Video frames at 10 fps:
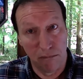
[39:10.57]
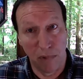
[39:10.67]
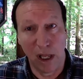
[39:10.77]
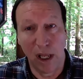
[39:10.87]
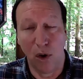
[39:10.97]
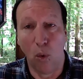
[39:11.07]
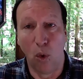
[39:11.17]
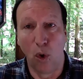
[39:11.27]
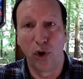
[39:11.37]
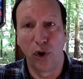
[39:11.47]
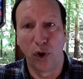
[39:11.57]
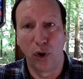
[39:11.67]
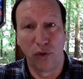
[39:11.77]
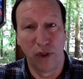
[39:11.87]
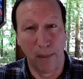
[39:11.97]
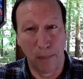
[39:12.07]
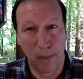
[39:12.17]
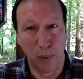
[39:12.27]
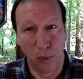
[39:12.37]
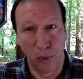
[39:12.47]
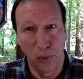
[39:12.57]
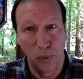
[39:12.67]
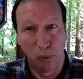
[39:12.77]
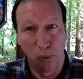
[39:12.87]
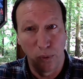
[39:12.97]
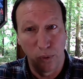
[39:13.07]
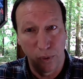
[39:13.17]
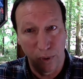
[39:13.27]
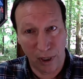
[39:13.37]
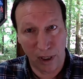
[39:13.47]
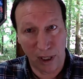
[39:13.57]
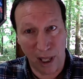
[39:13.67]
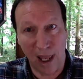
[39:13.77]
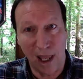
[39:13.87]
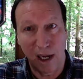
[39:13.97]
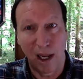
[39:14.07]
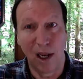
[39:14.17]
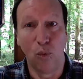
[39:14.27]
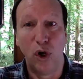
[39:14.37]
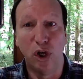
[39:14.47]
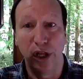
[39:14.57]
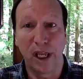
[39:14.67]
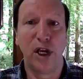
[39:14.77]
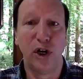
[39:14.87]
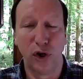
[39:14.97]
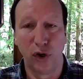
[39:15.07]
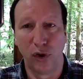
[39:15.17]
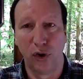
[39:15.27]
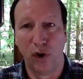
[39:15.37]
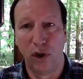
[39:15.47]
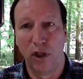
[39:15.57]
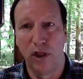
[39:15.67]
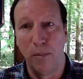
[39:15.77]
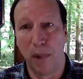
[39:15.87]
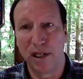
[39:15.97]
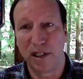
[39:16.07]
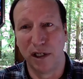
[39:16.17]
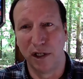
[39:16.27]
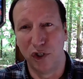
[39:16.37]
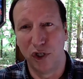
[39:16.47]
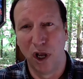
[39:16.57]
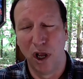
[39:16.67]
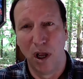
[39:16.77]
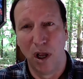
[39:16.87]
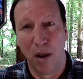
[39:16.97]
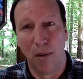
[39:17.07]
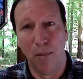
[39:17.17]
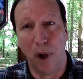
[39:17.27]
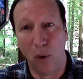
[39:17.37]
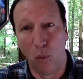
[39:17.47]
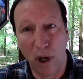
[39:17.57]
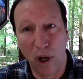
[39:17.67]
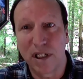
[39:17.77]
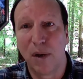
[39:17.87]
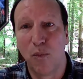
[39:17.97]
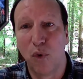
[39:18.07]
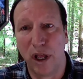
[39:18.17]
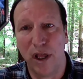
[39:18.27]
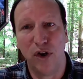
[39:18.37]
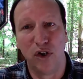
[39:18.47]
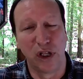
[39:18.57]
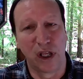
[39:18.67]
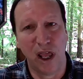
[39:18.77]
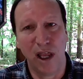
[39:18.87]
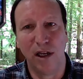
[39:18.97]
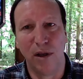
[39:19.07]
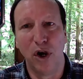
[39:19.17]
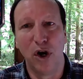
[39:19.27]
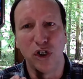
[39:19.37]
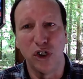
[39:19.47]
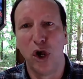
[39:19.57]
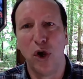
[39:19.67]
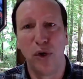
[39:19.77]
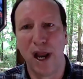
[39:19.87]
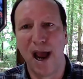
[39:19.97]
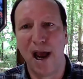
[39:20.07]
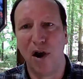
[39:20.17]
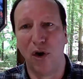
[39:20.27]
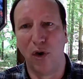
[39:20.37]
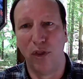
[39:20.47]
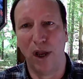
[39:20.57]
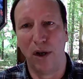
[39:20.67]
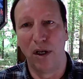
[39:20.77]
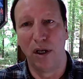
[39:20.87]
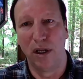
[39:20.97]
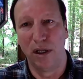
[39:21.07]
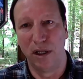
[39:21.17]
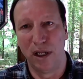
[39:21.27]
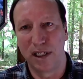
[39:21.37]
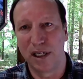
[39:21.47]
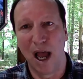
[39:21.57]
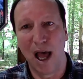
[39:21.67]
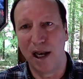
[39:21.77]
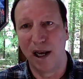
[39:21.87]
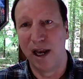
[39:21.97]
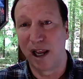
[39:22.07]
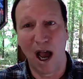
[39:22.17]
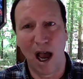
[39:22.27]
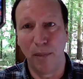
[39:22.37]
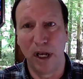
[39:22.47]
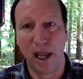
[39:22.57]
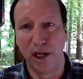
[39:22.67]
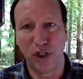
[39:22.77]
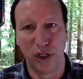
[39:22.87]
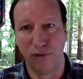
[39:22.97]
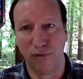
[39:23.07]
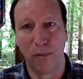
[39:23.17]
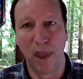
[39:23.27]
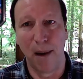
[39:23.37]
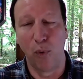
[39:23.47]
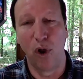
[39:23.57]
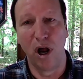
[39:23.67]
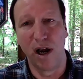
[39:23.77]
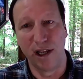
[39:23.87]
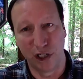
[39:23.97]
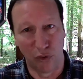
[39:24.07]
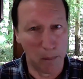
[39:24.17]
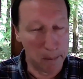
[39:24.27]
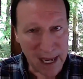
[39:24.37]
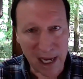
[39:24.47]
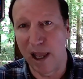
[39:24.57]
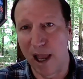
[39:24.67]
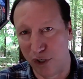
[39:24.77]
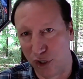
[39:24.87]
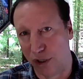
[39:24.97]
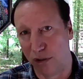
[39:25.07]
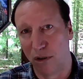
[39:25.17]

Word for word: in order that people can and will hear the message. But once someone enters the kingdom, there is no doubt that it's not an accommodation from that point on, it's a remediation.